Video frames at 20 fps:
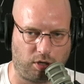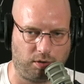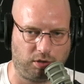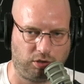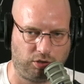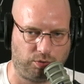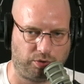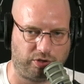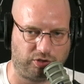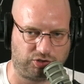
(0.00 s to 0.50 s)

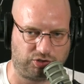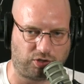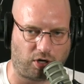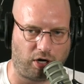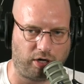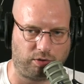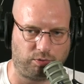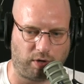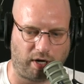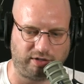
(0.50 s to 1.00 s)
you were the
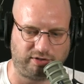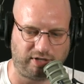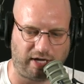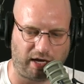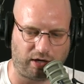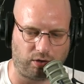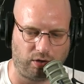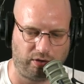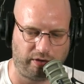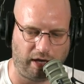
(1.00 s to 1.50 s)
starting right
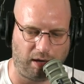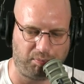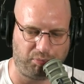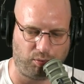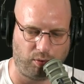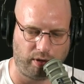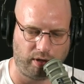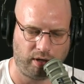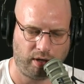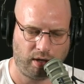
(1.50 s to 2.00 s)
tackle at that
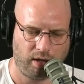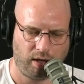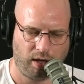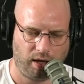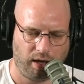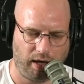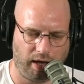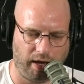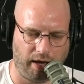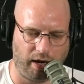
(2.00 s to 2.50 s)
point,
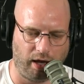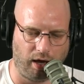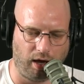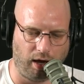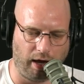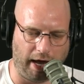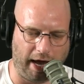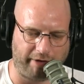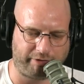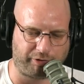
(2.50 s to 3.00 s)
and
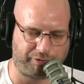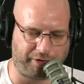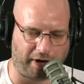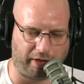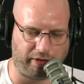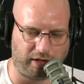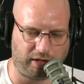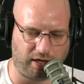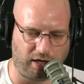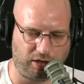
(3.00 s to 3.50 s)
uh, after
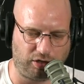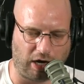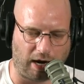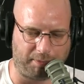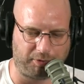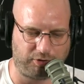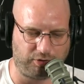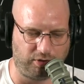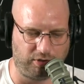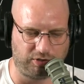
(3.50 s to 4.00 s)
finally getting your
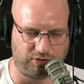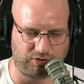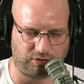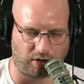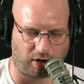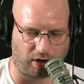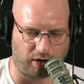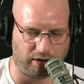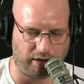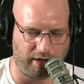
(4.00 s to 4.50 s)
opportunity to
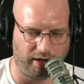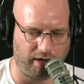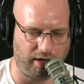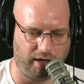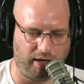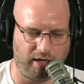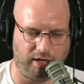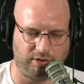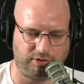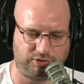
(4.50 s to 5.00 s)
start, it
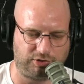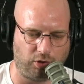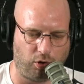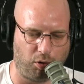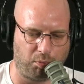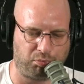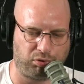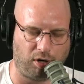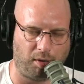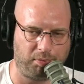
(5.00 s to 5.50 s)
ends so
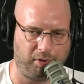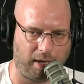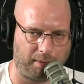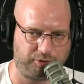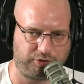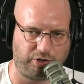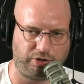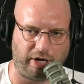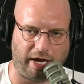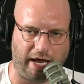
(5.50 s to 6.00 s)
abruptly. I'm
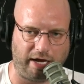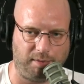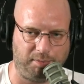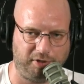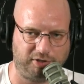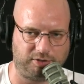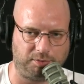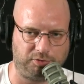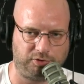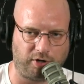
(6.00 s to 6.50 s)
sure there had to be
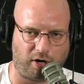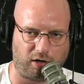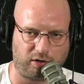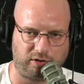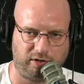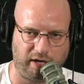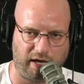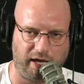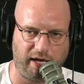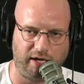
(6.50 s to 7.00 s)
some dark
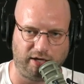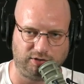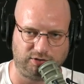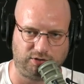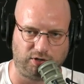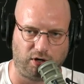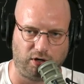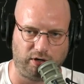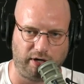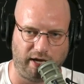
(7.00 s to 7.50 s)
days
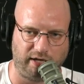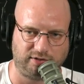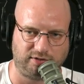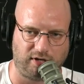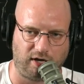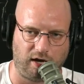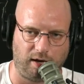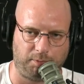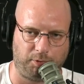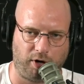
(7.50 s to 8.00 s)
during that
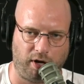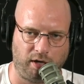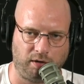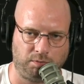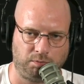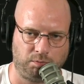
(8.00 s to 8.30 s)
time, right?